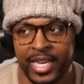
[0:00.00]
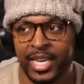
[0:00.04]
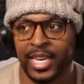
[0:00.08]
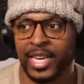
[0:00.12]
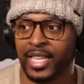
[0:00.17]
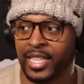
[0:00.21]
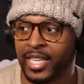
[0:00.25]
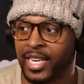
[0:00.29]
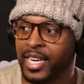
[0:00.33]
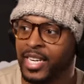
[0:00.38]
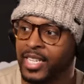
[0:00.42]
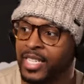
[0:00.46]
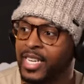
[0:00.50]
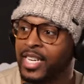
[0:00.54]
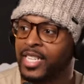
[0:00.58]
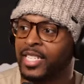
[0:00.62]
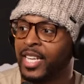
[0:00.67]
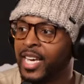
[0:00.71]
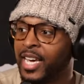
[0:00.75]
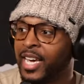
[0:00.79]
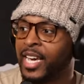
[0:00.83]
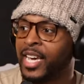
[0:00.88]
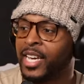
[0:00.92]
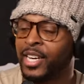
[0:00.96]
And then he says
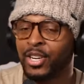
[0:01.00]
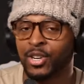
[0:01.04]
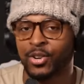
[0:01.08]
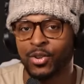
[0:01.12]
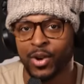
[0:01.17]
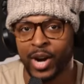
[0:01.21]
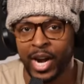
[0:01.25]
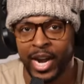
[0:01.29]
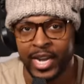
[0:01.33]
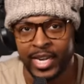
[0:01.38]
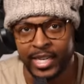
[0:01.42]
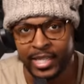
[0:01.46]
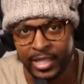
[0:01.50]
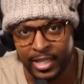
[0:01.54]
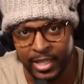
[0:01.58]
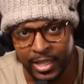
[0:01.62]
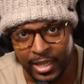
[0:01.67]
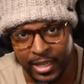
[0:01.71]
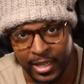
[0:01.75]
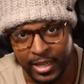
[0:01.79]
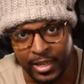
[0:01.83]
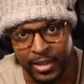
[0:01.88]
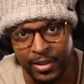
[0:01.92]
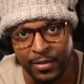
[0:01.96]
that in Christ,
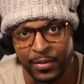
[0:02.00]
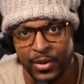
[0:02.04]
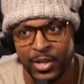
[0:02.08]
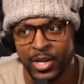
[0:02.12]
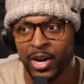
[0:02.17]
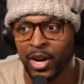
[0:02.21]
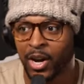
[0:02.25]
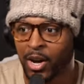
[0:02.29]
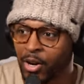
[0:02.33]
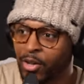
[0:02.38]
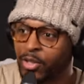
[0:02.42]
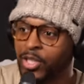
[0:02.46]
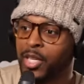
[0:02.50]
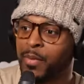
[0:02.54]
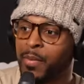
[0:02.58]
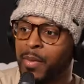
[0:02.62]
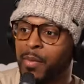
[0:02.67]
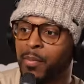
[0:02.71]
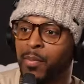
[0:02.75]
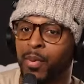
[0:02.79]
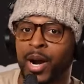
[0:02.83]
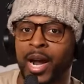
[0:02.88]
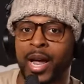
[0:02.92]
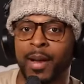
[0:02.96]
for your
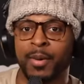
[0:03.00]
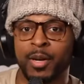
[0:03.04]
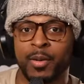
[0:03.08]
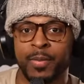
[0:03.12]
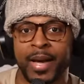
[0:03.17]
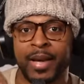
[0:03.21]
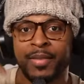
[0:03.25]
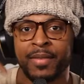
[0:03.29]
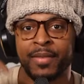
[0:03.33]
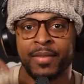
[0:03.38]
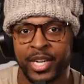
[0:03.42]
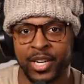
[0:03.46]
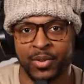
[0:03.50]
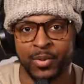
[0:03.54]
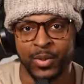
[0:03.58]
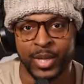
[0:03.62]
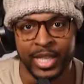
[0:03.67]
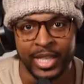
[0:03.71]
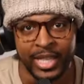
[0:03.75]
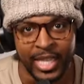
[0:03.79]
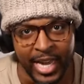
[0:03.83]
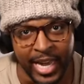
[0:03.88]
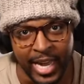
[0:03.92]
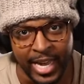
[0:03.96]
ultimate problem, I've dealt
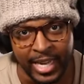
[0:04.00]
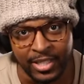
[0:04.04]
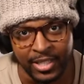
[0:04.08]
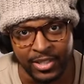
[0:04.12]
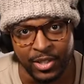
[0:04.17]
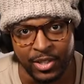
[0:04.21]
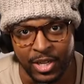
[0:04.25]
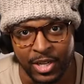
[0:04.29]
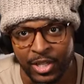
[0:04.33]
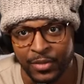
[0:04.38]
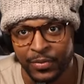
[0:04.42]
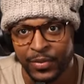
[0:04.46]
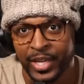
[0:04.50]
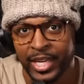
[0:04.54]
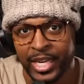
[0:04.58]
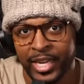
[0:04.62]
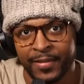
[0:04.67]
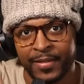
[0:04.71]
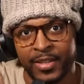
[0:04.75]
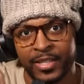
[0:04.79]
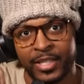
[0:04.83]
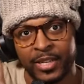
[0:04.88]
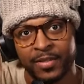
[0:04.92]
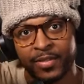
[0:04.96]
with that. So there's
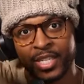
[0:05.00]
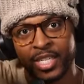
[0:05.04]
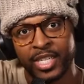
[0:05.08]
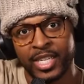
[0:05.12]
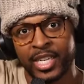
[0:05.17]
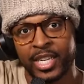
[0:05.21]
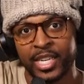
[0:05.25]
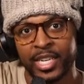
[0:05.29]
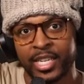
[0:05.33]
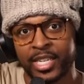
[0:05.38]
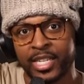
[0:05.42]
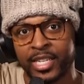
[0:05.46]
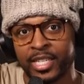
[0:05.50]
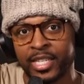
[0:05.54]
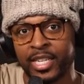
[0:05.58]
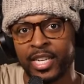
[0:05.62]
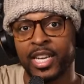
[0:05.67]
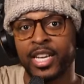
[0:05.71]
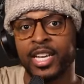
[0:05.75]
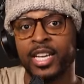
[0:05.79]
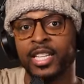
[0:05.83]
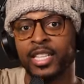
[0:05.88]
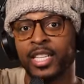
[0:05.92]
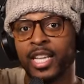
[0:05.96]
forgiveness of sins
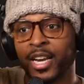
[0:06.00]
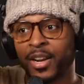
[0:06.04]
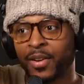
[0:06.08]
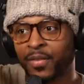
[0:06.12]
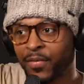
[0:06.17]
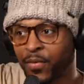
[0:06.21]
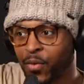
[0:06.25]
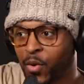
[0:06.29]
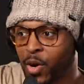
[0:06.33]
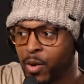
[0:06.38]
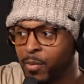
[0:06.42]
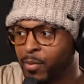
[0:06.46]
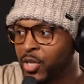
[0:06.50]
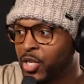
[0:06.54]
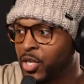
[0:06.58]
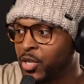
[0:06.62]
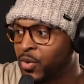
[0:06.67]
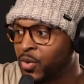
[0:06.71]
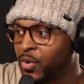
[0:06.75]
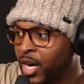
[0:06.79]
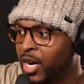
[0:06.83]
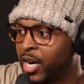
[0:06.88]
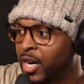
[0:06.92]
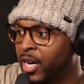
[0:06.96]
that informs you
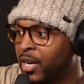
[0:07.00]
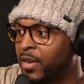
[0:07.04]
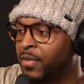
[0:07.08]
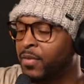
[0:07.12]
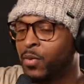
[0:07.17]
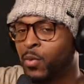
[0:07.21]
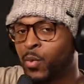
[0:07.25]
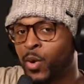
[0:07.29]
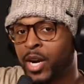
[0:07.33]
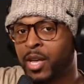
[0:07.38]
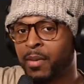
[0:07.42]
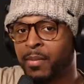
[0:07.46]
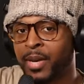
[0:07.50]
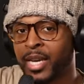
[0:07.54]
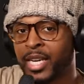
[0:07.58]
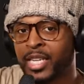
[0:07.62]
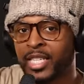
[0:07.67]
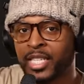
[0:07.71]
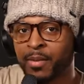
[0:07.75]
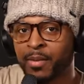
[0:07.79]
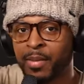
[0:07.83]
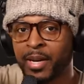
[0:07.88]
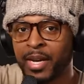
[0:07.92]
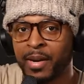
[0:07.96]
of what it means
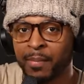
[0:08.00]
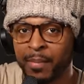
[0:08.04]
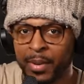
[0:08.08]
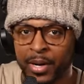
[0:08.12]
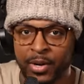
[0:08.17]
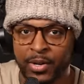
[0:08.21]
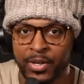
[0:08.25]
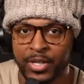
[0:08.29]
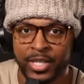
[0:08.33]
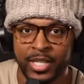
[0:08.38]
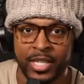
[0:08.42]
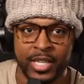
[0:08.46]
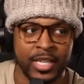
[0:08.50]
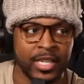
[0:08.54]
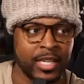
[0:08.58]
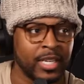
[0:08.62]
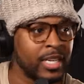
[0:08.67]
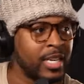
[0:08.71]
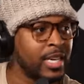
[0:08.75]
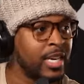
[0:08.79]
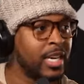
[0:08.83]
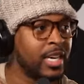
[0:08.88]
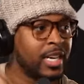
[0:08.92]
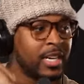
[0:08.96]
to be a person,
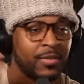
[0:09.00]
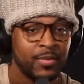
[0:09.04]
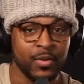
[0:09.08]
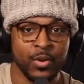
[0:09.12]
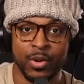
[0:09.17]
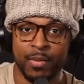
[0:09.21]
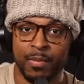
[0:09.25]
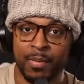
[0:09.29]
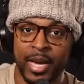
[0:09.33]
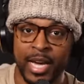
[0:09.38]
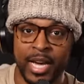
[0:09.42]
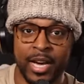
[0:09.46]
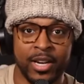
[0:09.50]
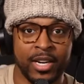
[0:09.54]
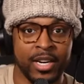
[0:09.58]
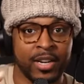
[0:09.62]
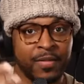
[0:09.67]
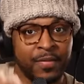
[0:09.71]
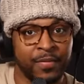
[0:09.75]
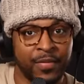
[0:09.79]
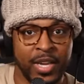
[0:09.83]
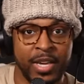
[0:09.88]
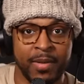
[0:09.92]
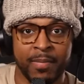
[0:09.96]
if you're a male, a
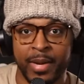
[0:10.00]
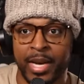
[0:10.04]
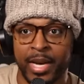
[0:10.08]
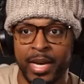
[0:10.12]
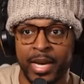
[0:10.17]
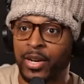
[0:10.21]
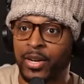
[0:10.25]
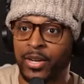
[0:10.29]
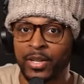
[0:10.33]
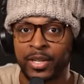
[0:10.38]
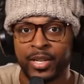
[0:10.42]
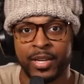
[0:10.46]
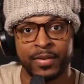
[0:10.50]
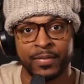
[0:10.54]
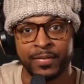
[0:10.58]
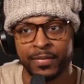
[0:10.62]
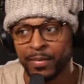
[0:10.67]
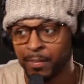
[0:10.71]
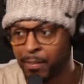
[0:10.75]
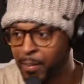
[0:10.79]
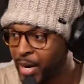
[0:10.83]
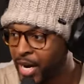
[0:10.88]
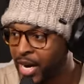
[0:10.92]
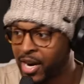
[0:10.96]
female, a
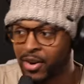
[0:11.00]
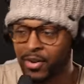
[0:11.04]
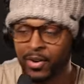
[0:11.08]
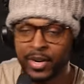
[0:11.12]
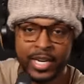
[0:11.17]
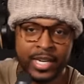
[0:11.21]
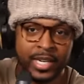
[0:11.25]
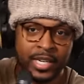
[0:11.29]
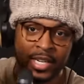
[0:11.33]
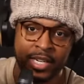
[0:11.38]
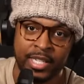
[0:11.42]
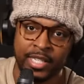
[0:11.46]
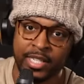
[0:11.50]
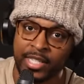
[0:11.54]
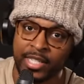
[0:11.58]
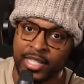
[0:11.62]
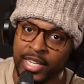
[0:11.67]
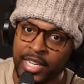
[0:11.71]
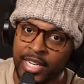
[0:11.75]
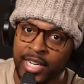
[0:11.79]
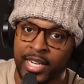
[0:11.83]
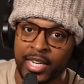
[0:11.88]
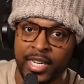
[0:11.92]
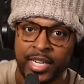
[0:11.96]
parent, a
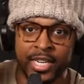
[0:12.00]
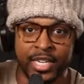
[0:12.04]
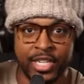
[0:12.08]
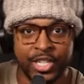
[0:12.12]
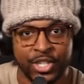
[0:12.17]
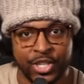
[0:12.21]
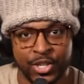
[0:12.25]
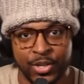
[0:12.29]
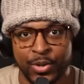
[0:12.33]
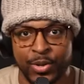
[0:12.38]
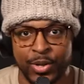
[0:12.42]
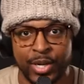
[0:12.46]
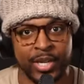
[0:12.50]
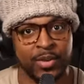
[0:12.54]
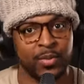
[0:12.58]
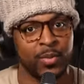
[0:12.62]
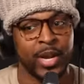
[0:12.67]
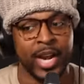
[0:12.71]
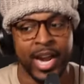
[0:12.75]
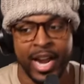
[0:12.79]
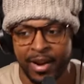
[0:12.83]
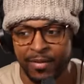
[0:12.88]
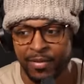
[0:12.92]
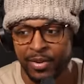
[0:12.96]
son, a student,
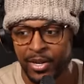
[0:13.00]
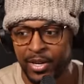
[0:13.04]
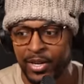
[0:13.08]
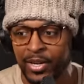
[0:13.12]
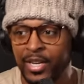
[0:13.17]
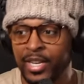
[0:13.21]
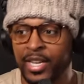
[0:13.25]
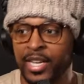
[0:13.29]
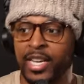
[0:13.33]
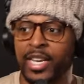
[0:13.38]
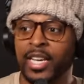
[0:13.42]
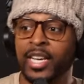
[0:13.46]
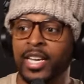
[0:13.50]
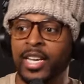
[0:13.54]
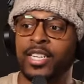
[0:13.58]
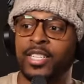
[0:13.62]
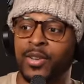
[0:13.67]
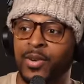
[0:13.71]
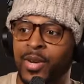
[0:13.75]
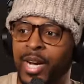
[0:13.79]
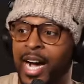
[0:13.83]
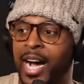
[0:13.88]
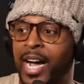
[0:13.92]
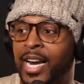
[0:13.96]
whatever. So
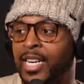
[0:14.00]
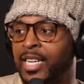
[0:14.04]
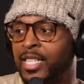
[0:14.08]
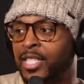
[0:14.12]
God has